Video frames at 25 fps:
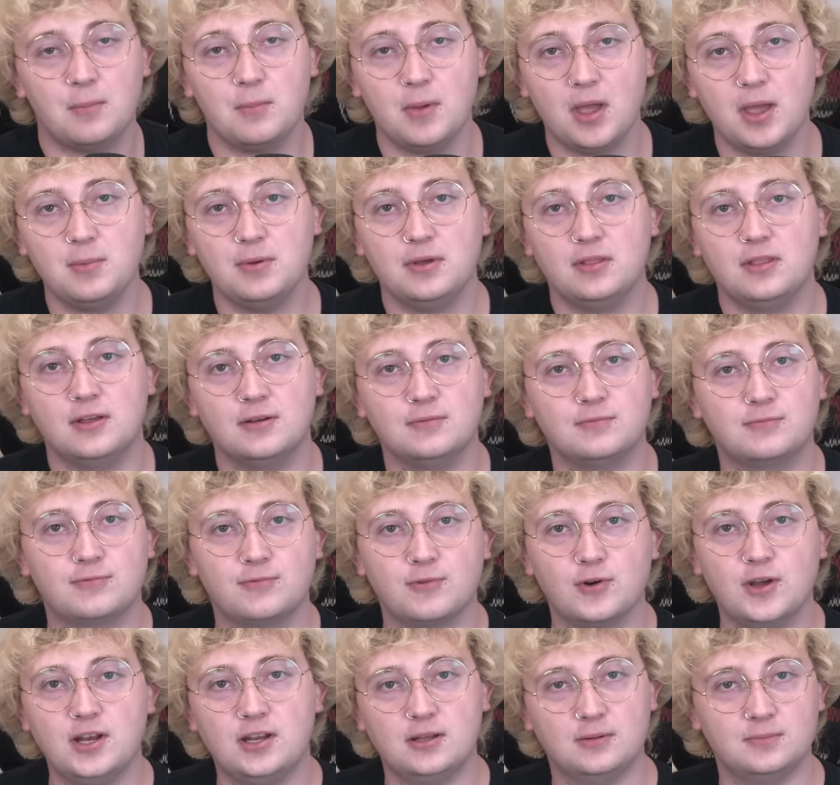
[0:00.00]
maybe the
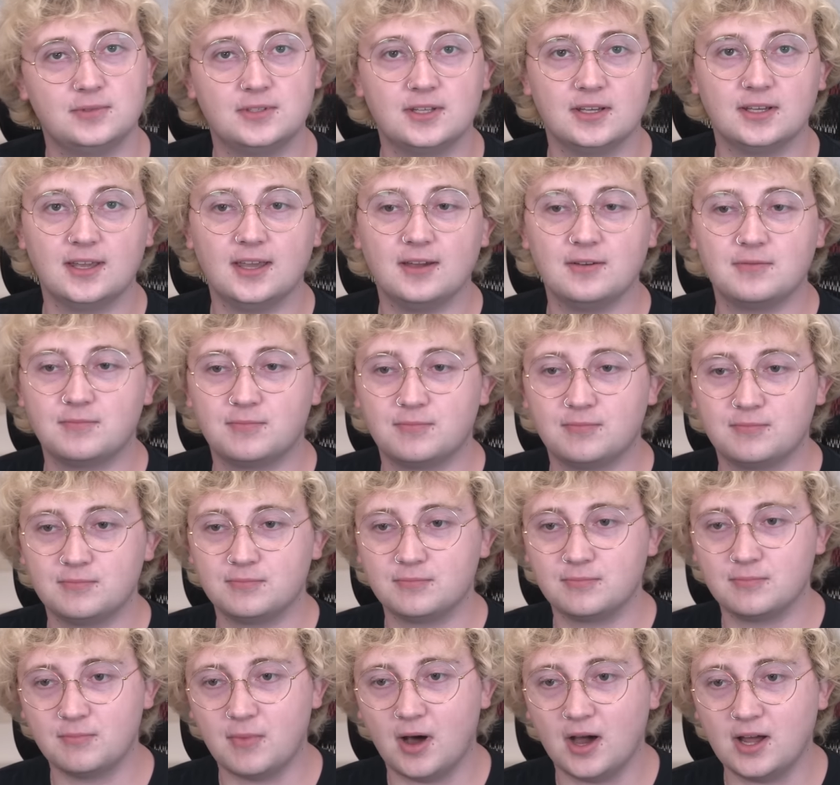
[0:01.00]
freedom to give
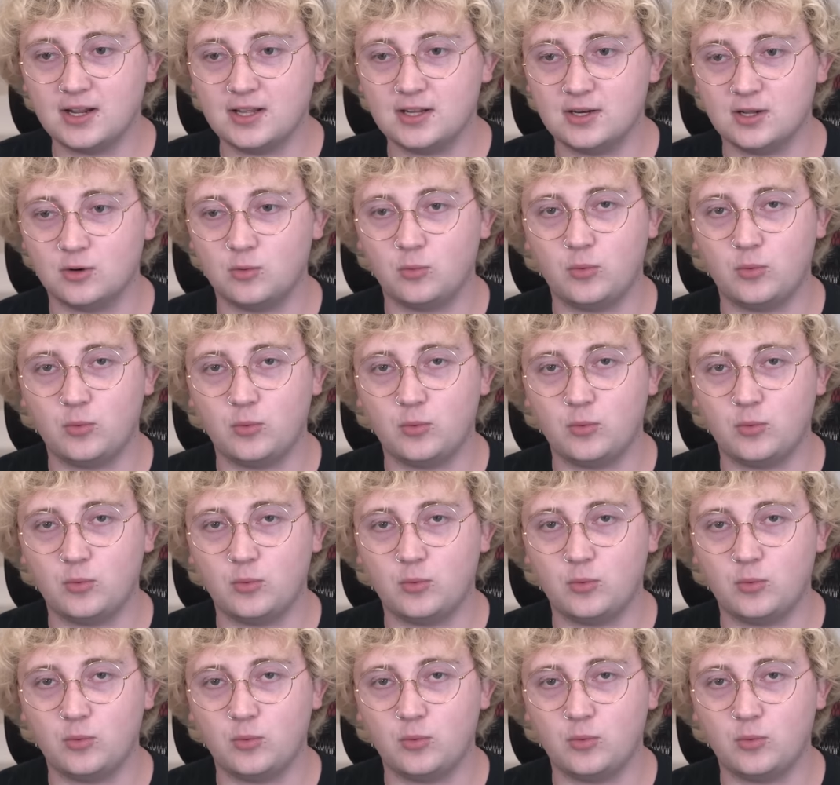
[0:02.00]
money to